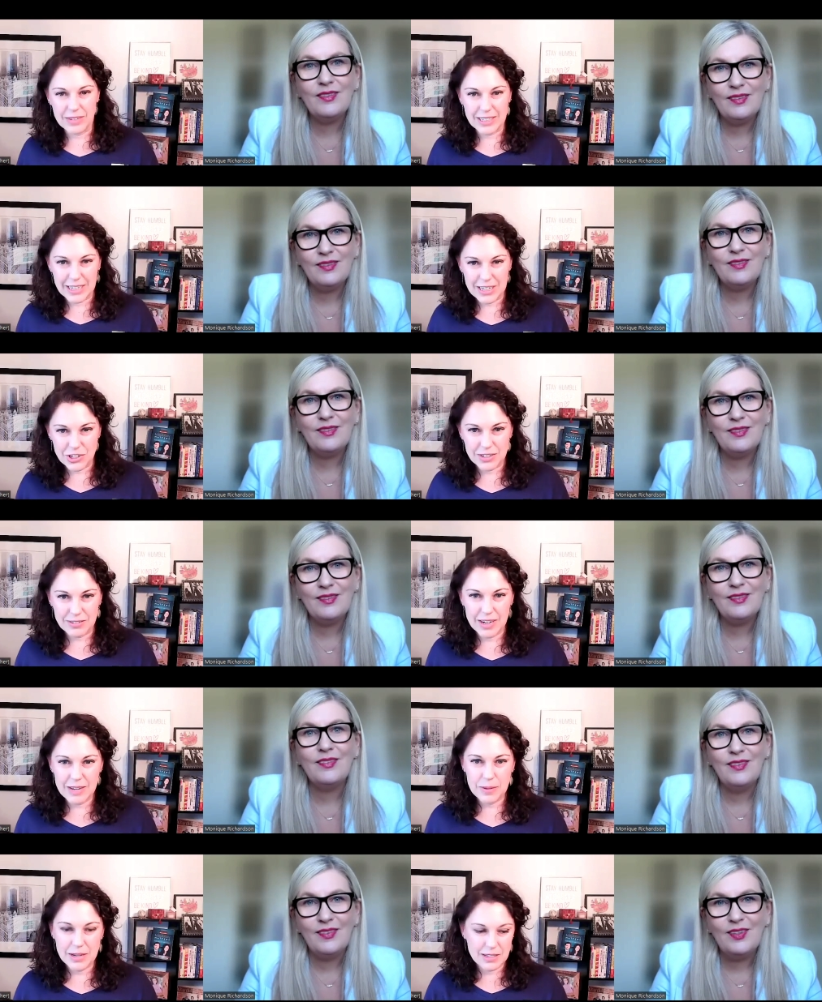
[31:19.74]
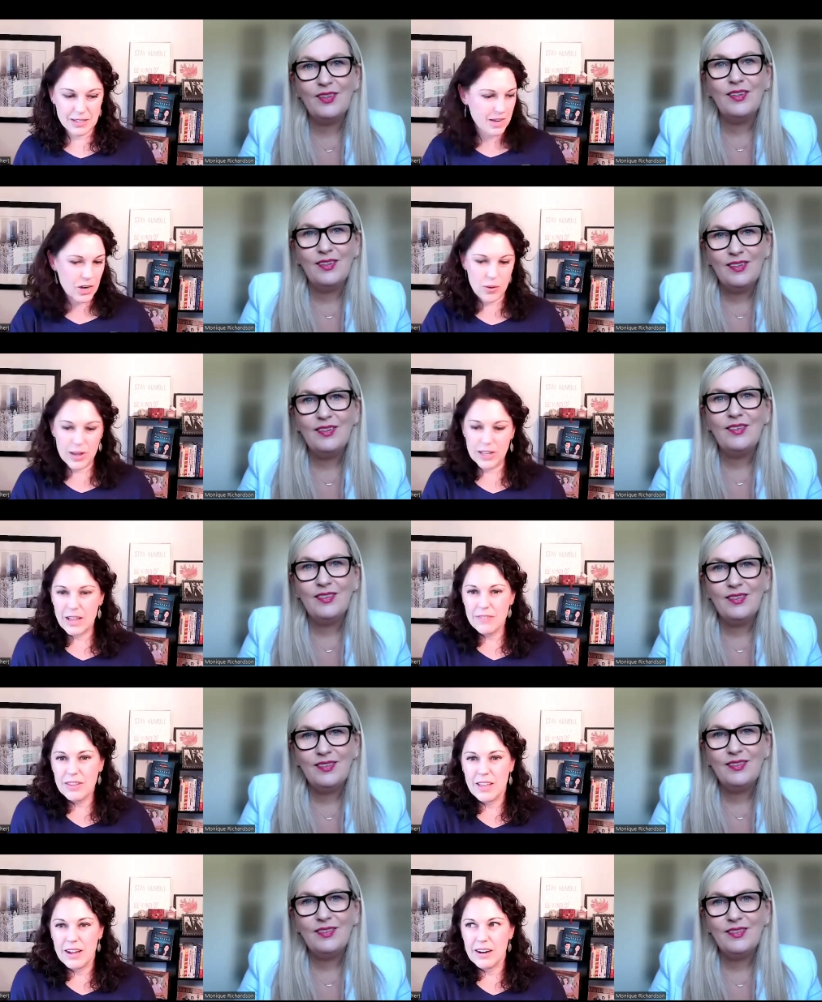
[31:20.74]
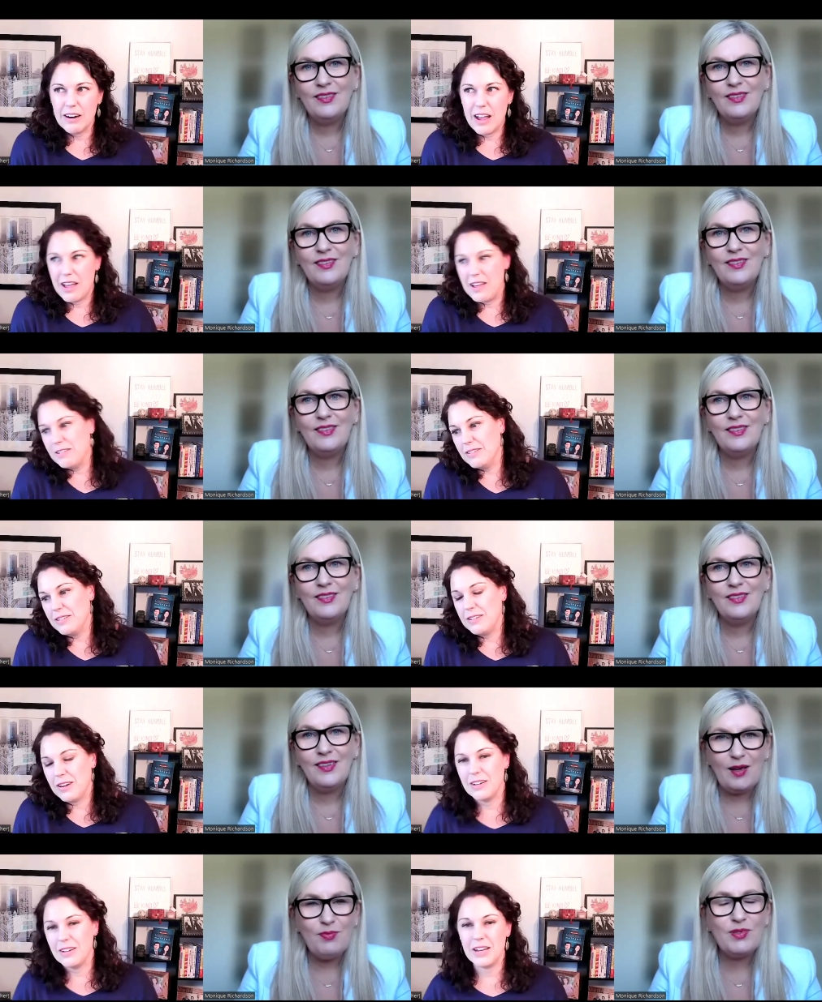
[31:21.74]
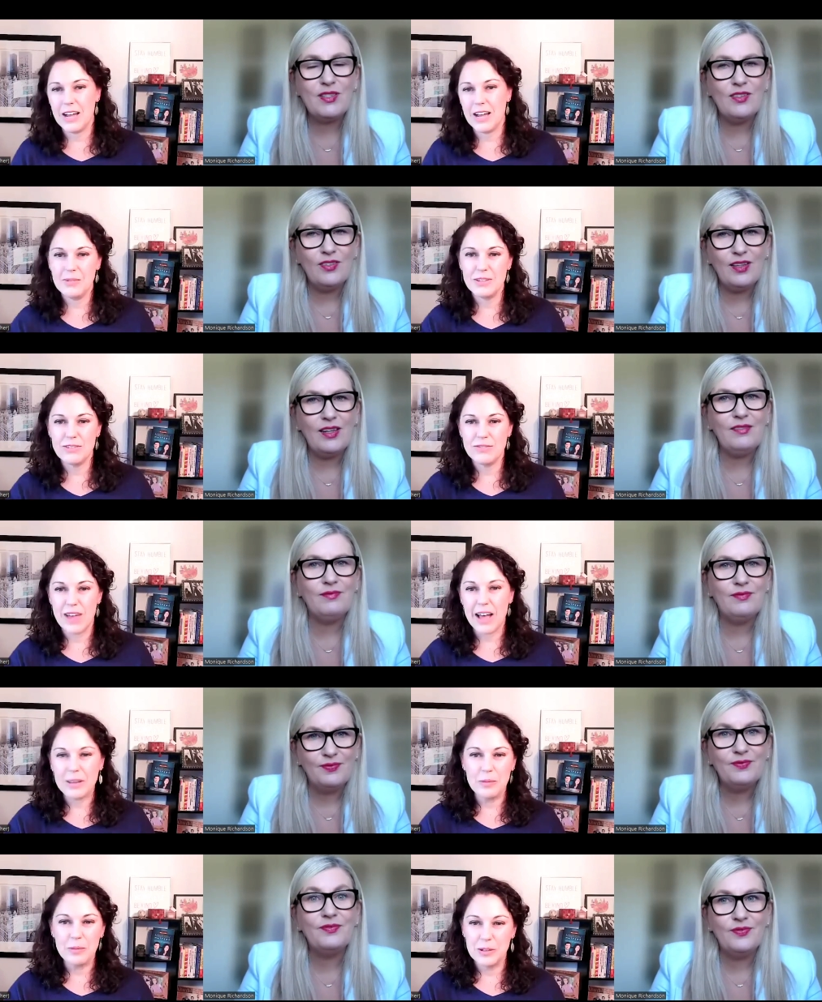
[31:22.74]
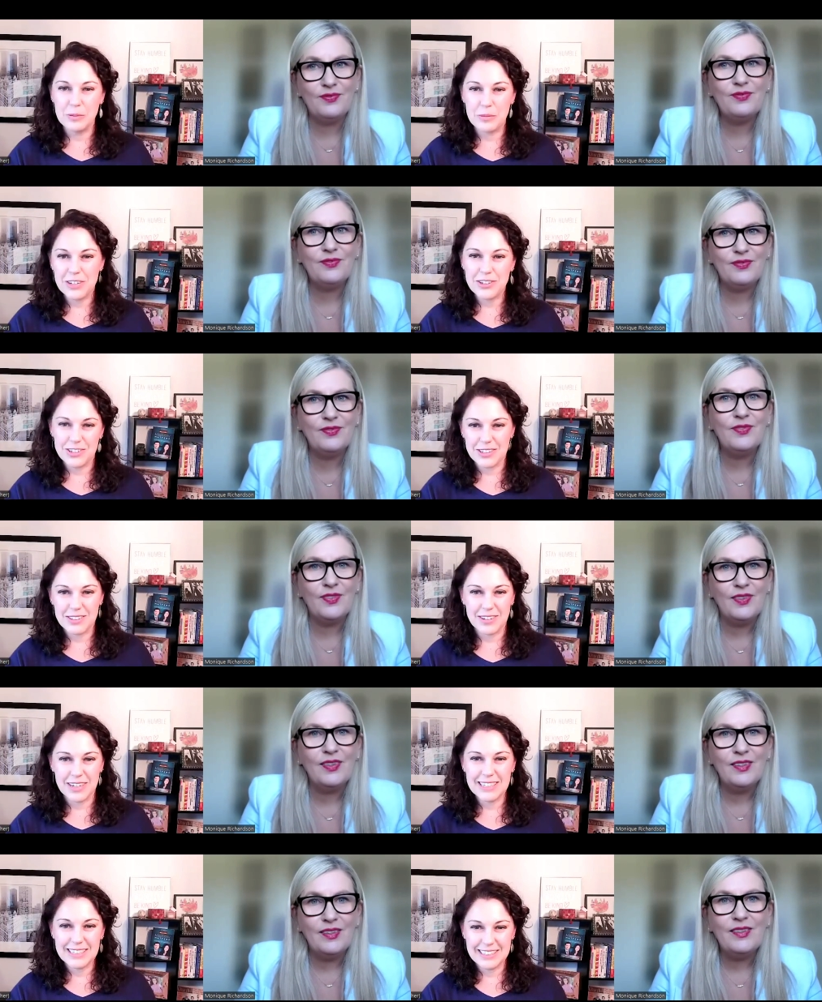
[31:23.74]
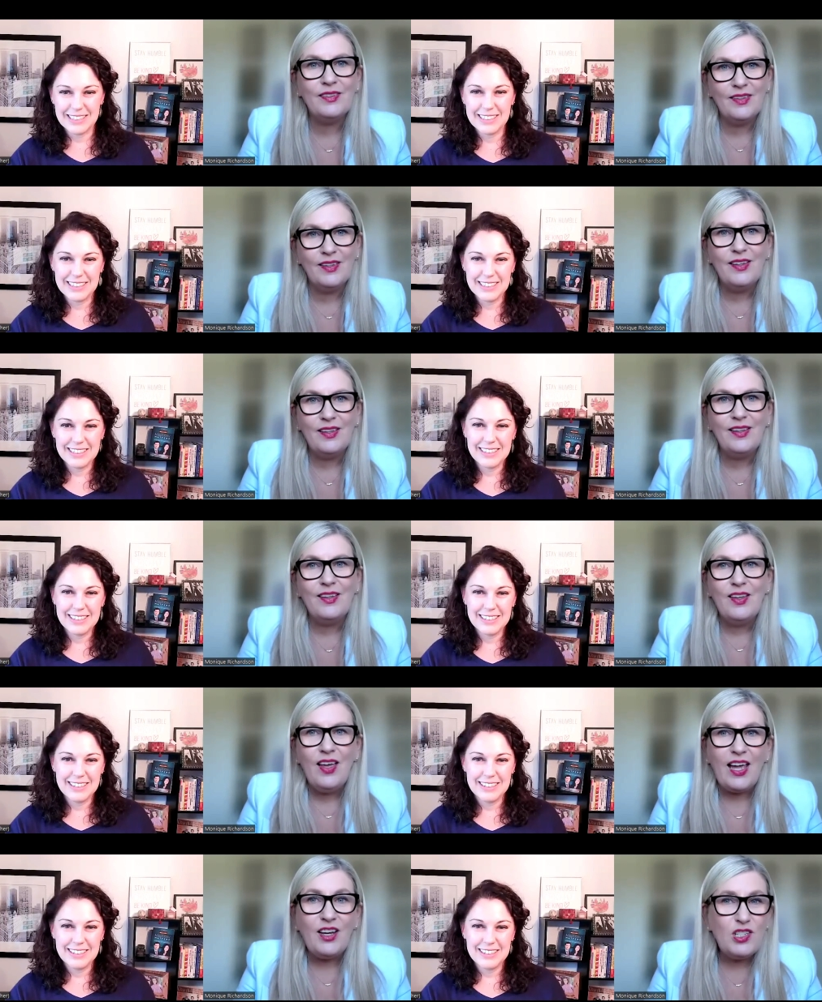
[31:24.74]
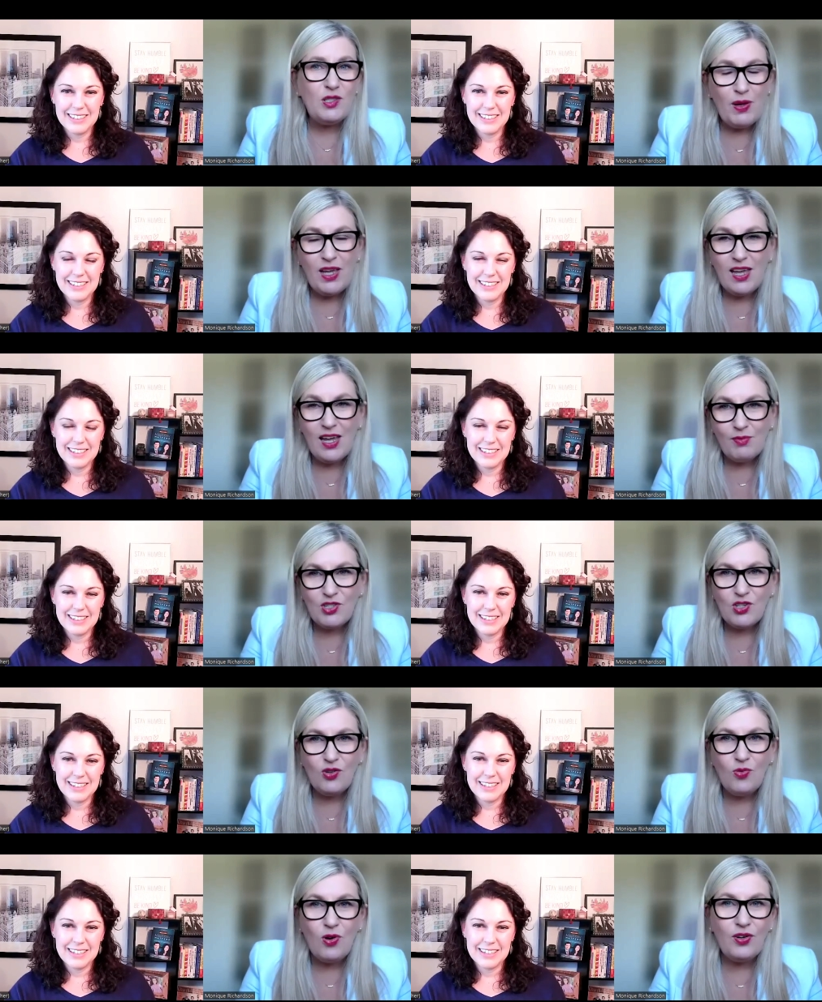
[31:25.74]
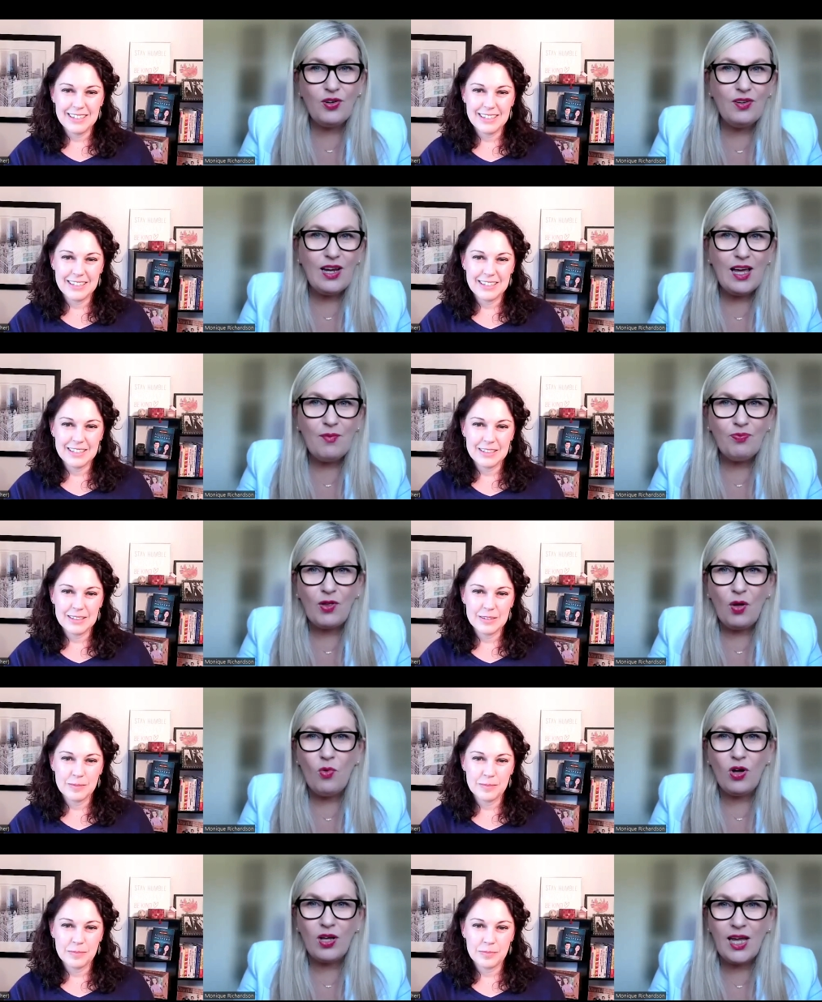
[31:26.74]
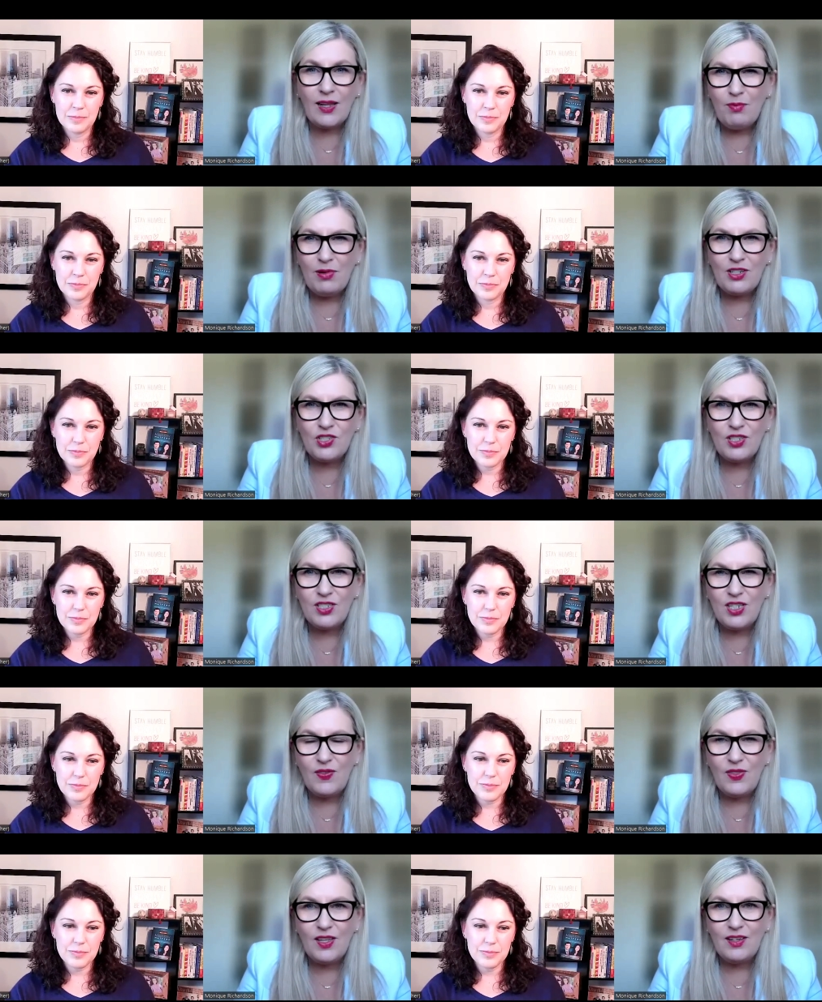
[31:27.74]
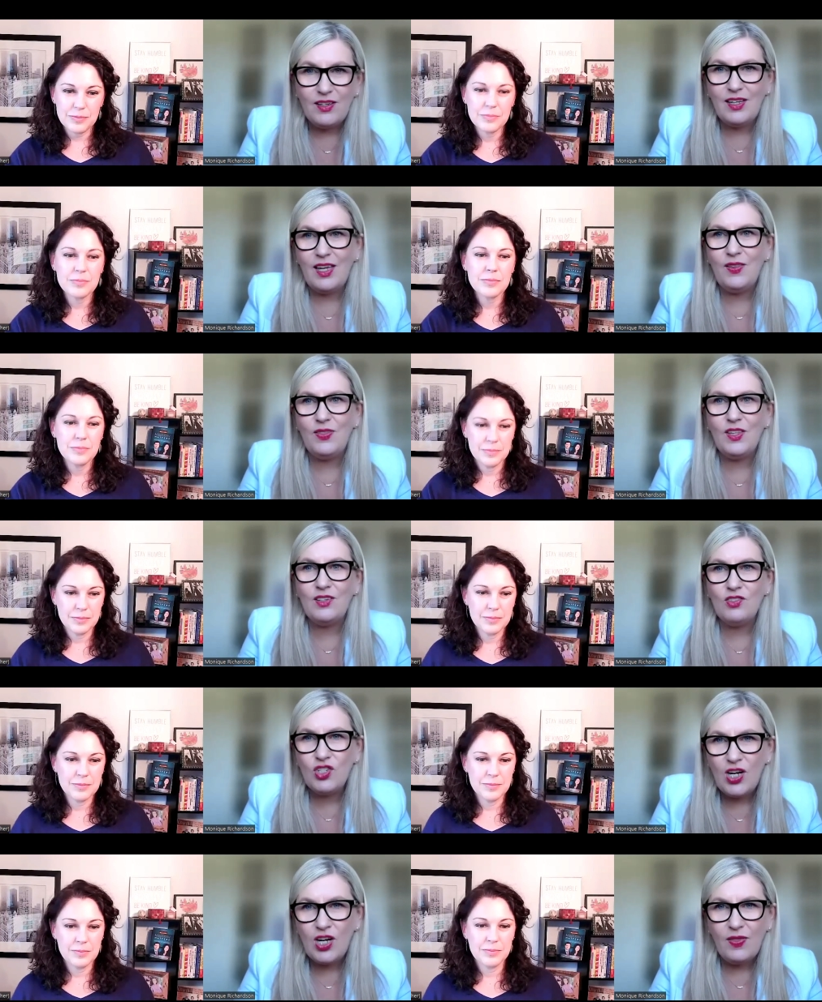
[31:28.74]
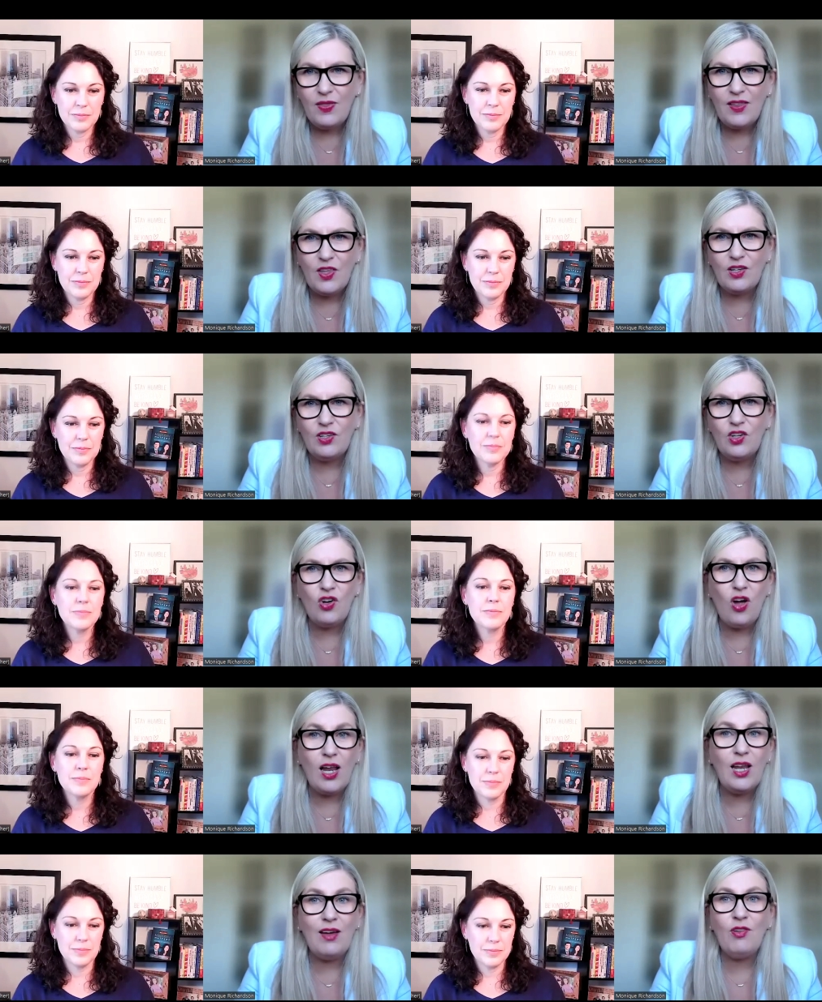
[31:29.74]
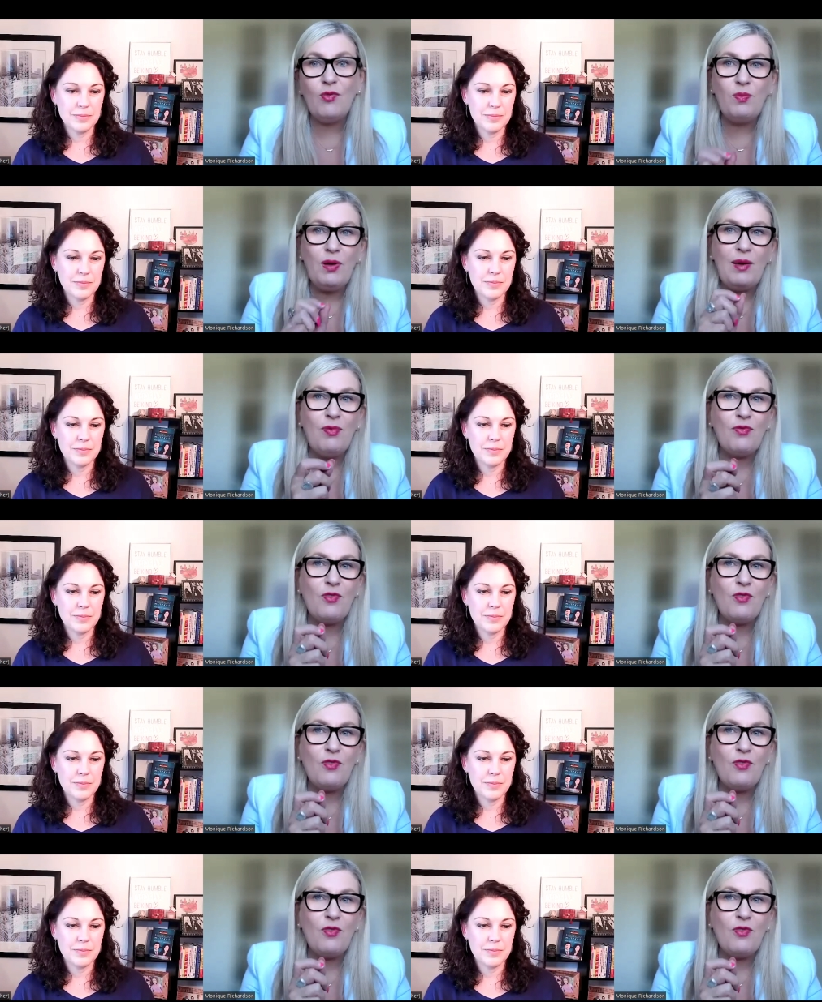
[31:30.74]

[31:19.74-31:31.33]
Speaker 1: vacation, right? Because I know I love it there and Absolutely. our time is valuable and precious, right?
Speaker 2: and just picking up too on um, what Kelly mentioned in the in the chat there that you know I love it when people